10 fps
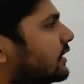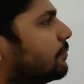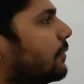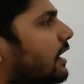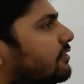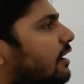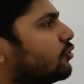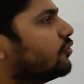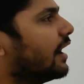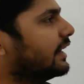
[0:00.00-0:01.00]
subpart, we have
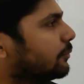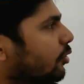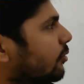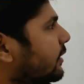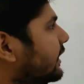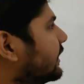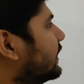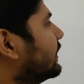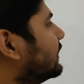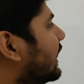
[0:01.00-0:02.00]
to find the
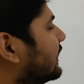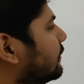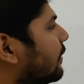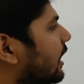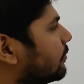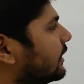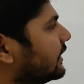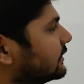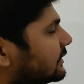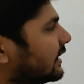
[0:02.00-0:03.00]
probability that the marble
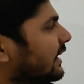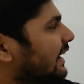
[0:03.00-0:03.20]
is